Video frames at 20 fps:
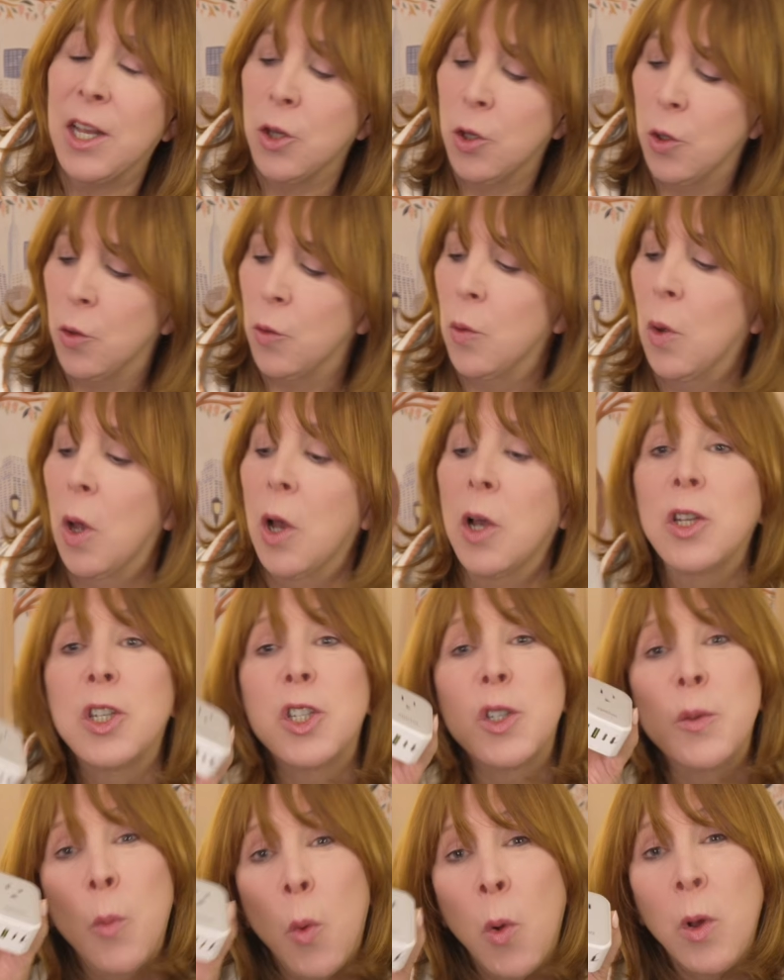new
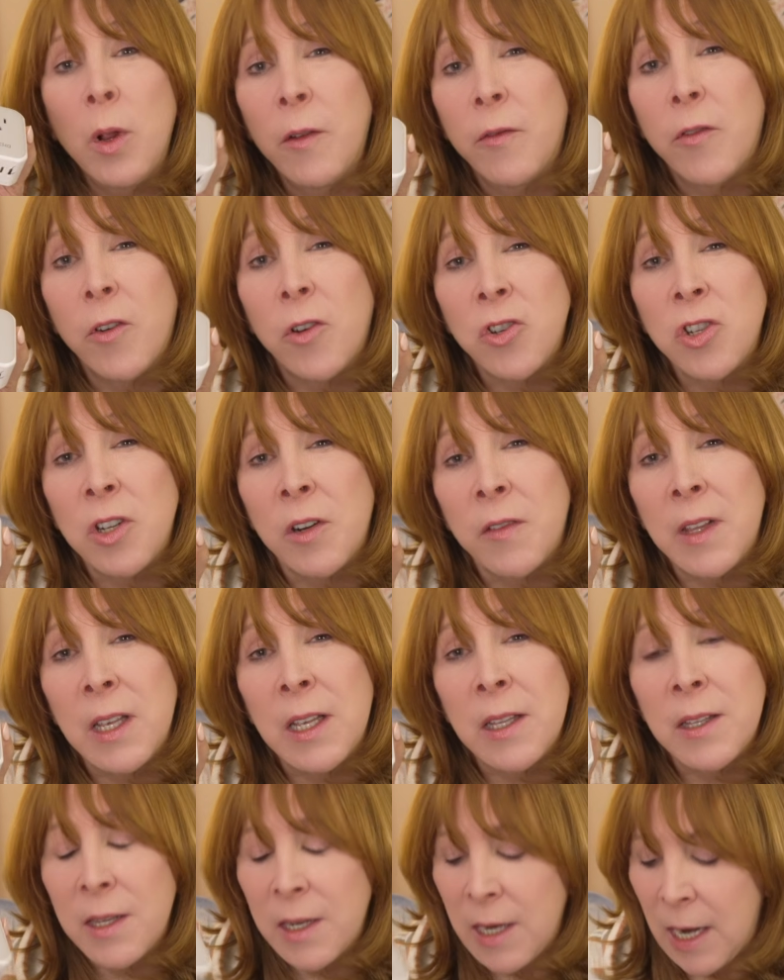smaller version of the
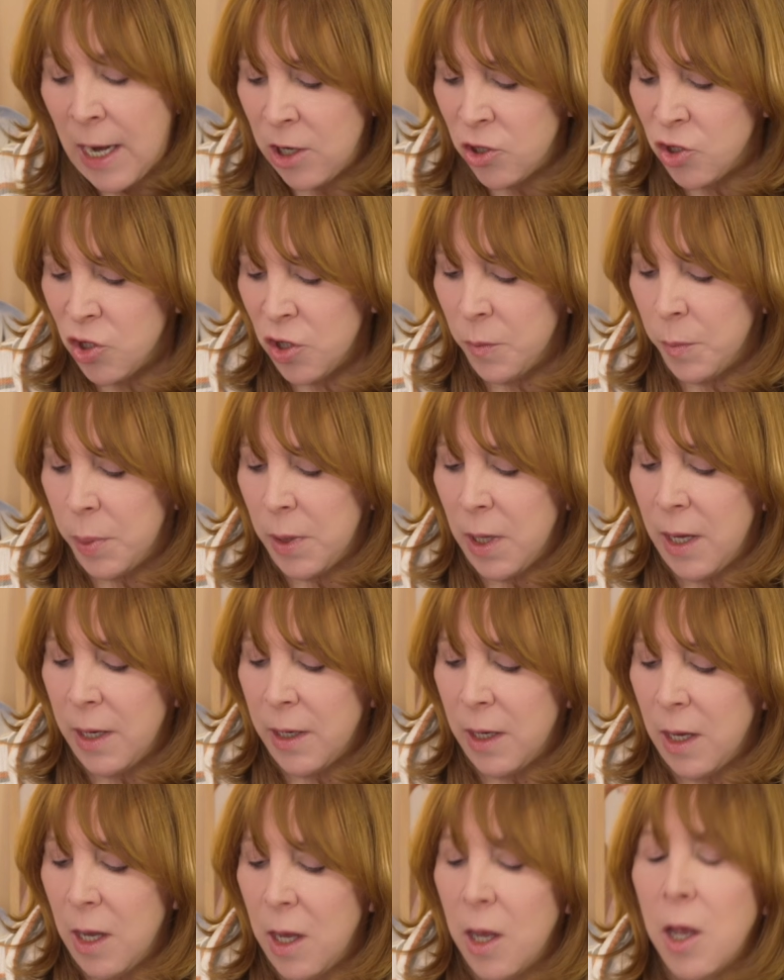international plug,